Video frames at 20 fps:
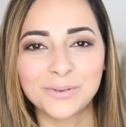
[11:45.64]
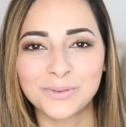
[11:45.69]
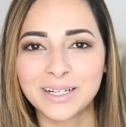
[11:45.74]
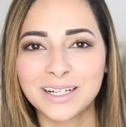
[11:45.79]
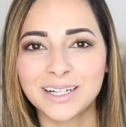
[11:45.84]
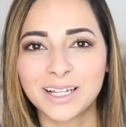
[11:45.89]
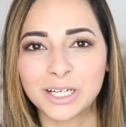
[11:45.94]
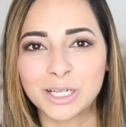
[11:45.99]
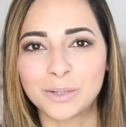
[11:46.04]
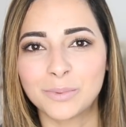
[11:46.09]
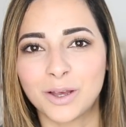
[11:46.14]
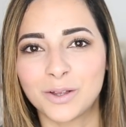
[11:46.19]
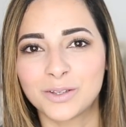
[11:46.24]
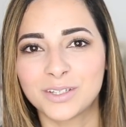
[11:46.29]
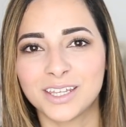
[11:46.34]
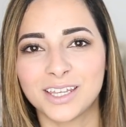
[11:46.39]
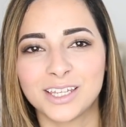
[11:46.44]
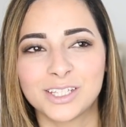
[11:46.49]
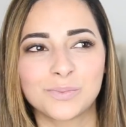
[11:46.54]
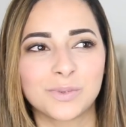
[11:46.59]
I really like
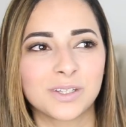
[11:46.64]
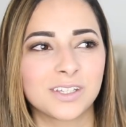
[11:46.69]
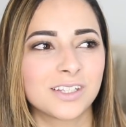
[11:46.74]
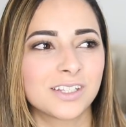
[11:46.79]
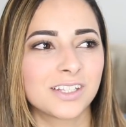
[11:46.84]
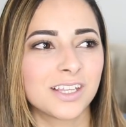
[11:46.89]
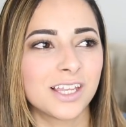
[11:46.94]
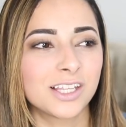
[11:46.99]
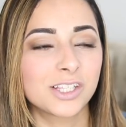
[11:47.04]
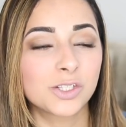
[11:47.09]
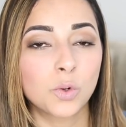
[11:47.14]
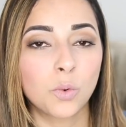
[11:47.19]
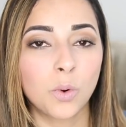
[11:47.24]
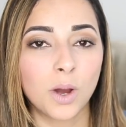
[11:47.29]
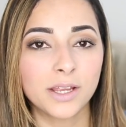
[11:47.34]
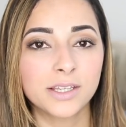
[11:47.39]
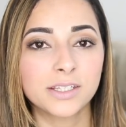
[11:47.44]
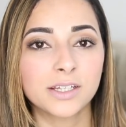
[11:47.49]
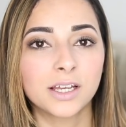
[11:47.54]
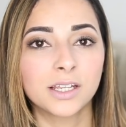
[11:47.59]
about it is because it's
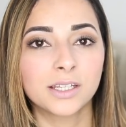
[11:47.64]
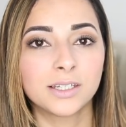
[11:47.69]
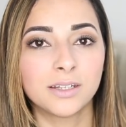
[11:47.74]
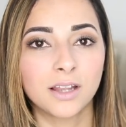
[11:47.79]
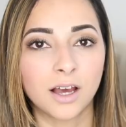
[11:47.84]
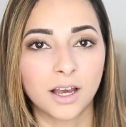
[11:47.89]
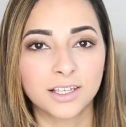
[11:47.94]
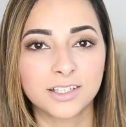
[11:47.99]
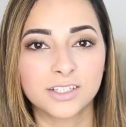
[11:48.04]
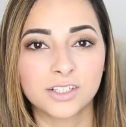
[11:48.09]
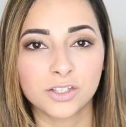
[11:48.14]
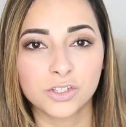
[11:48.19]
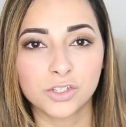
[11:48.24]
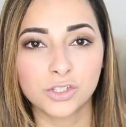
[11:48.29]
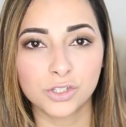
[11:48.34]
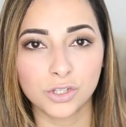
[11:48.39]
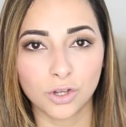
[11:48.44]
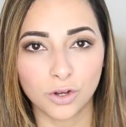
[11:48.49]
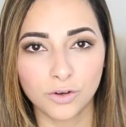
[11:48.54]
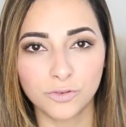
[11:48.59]
quite a nice
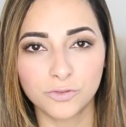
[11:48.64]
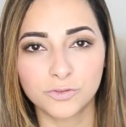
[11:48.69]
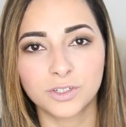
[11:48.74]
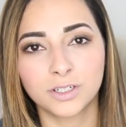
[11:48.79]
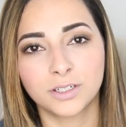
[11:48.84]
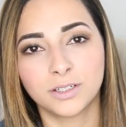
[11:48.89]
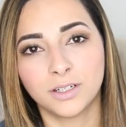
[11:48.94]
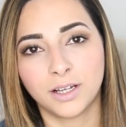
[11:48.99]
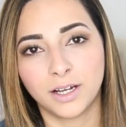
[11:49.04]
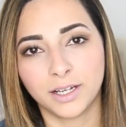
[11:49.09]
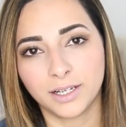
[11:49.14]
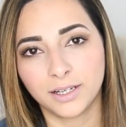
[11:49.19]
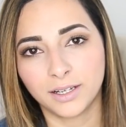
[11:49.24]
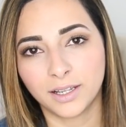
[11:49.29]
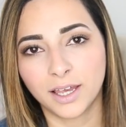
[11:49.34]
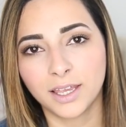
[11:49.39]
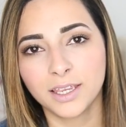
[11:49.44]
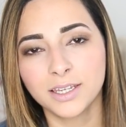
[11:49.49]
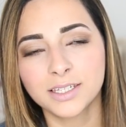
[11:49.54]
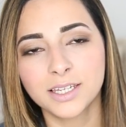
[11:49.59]
soft night
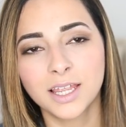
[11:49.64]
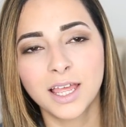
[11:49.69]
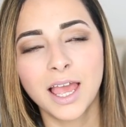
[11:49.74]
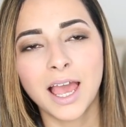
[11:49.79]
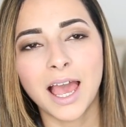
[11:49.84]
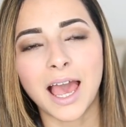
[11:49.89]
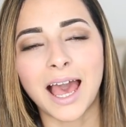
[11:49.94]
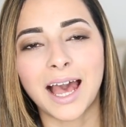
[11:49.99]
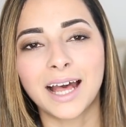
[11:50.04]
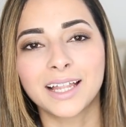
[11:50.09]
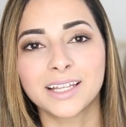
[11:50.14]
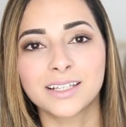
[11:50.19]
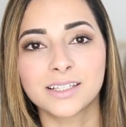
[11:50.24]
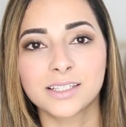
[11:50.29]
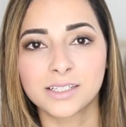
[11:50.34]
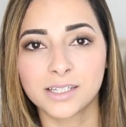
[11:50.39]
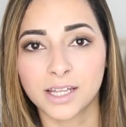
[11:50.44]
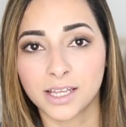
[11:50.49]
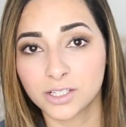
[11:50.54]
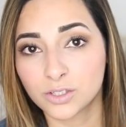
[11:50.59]
light and
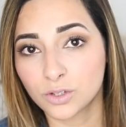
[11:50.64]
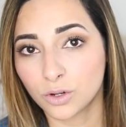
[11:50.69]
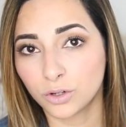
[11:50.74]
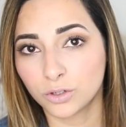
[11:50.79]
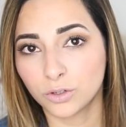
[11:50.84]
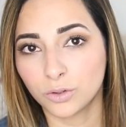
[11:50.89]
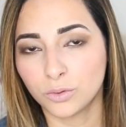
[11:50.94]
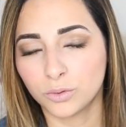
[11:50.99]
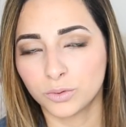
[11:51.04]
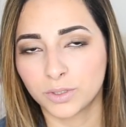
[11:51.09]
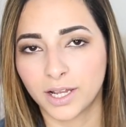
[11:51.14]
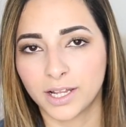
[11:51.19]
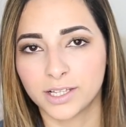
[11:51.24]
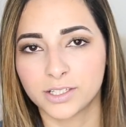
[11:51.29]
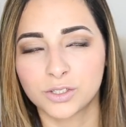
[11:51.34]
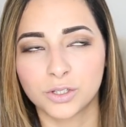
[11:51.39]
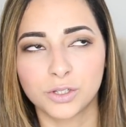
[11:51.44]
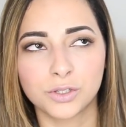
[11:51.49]
it stays on all night.